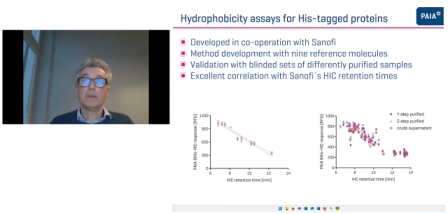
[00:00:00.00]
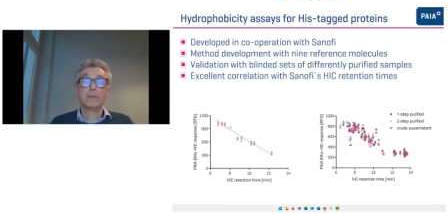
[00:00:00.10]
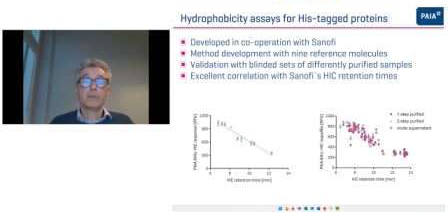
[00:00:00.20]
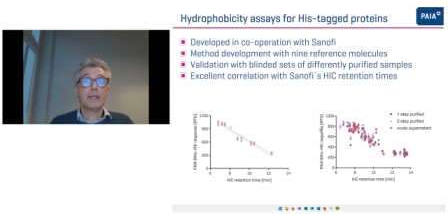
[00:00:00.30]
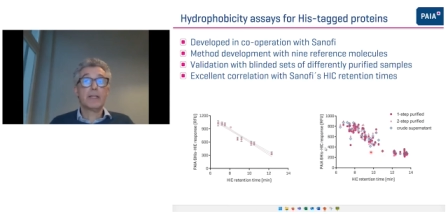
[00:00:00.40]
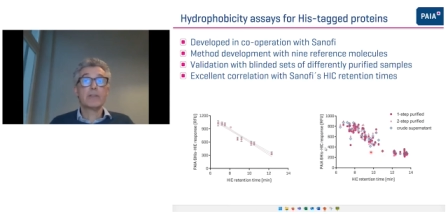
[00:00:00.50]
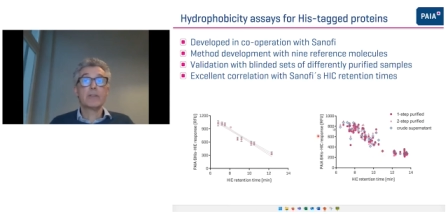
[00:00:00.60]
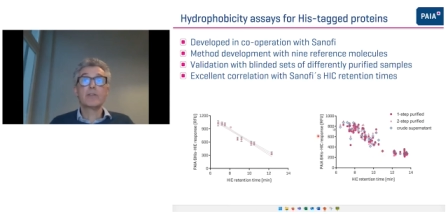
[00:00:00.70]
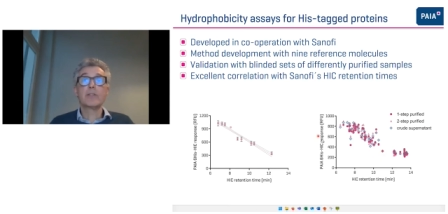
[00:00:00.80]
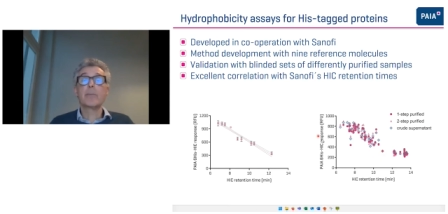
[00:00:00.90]

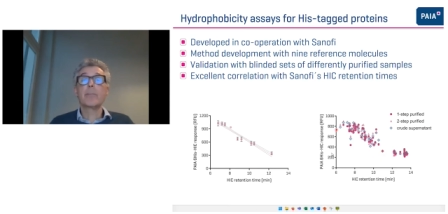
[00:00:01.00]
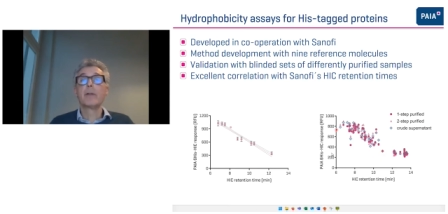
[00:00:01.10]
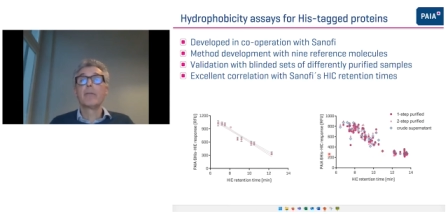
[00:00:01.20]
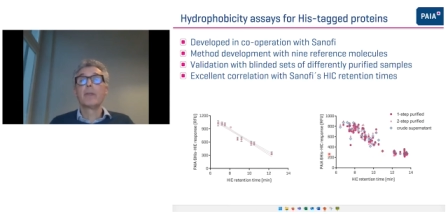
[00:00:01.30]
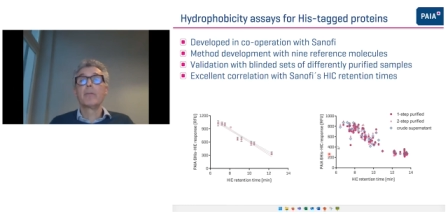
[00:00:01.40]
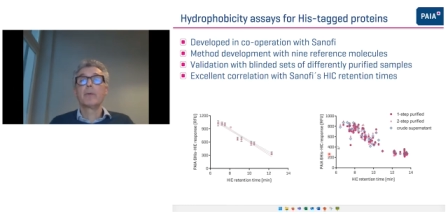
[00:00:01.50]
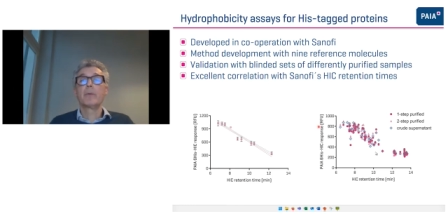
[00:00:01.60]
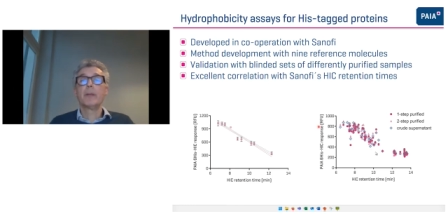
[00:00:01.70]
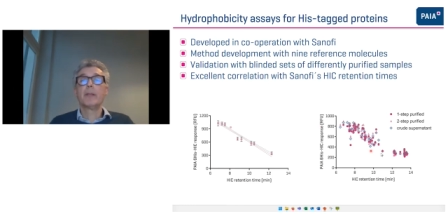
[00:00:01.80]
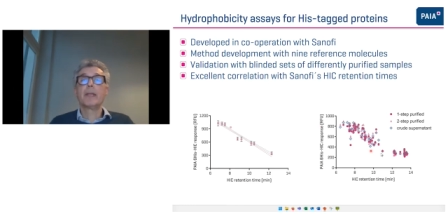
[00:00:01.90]
relationship
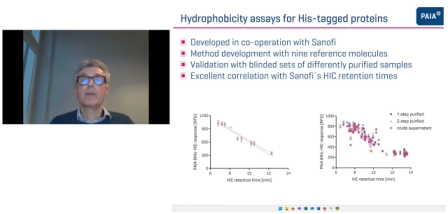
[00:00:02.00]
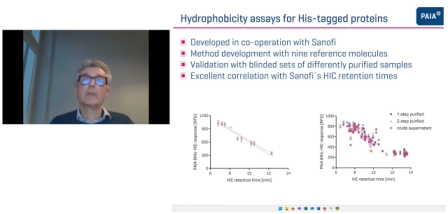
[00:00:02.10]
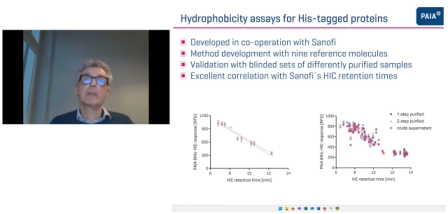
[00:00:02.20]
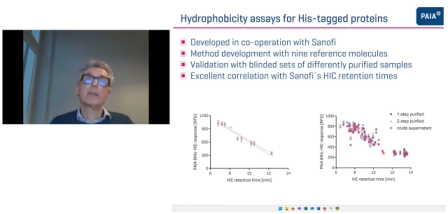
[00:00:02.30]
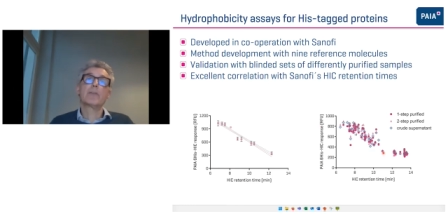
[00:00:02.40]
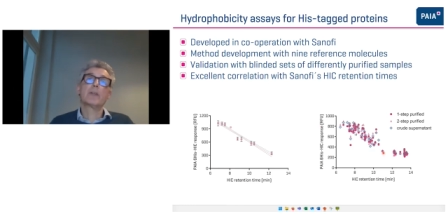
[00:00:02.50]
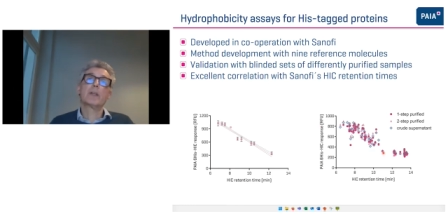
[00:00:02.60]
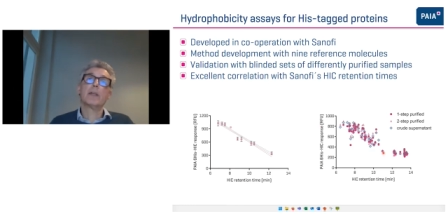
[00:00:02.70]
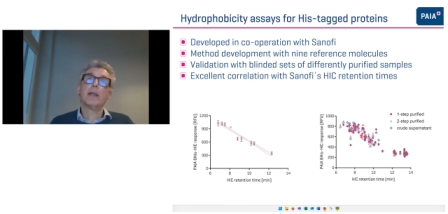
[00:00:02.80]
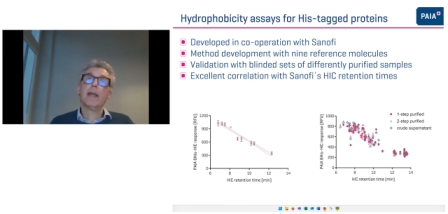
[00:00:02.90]
between Higg
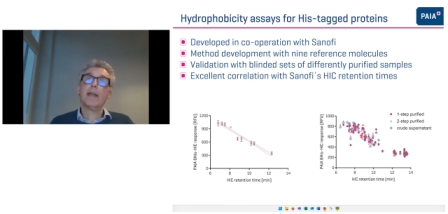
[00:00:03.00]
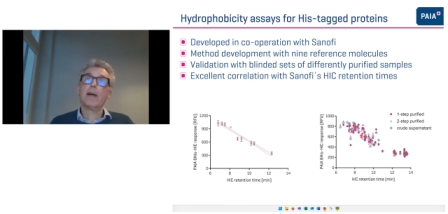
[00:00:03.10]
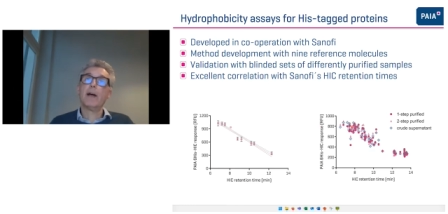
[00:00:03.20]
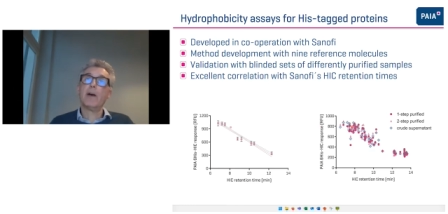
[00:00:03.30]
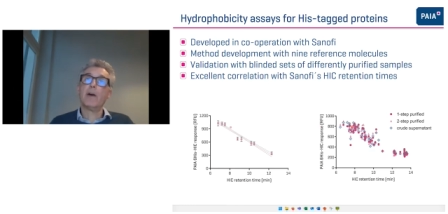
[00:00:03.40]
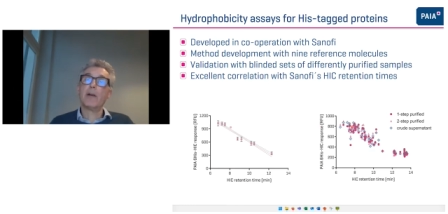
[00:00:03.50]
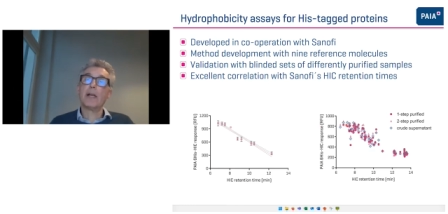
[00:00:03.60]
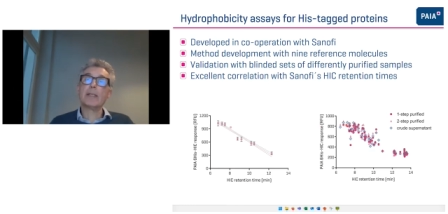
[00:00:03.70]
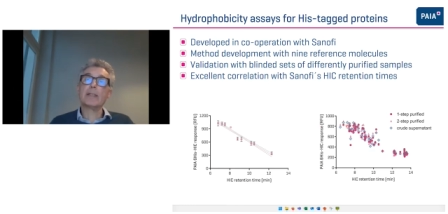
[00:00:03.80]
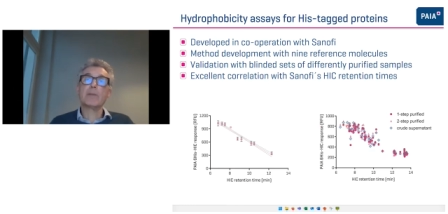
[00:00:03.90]
retention and our
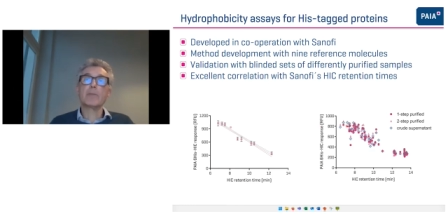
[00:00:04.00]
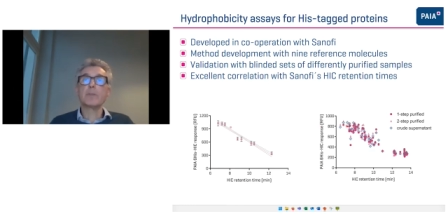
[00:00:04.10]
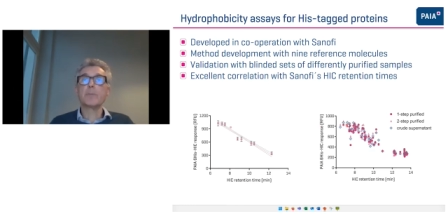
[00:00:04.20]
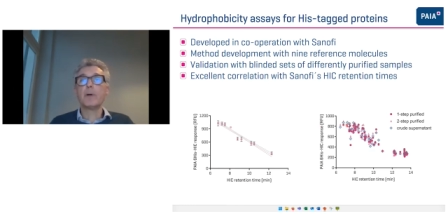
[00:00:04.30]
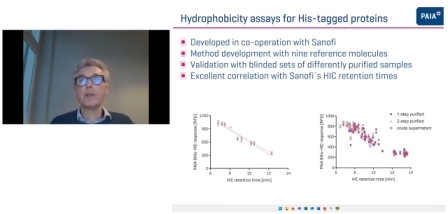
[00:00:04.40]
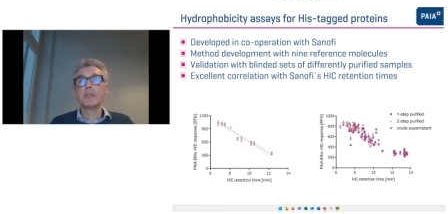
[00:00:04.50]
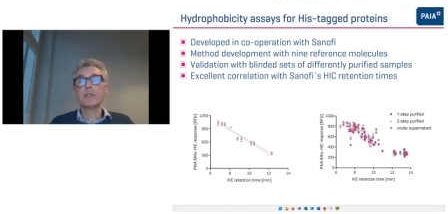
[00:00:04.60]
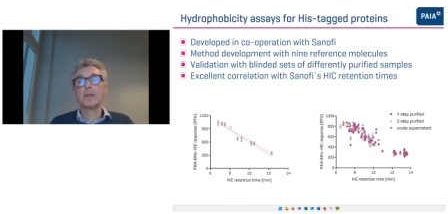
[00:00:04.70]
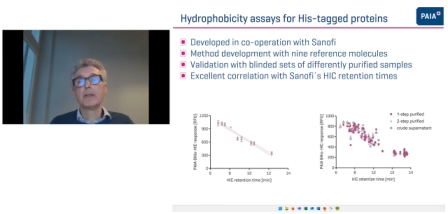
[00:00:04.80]
assay response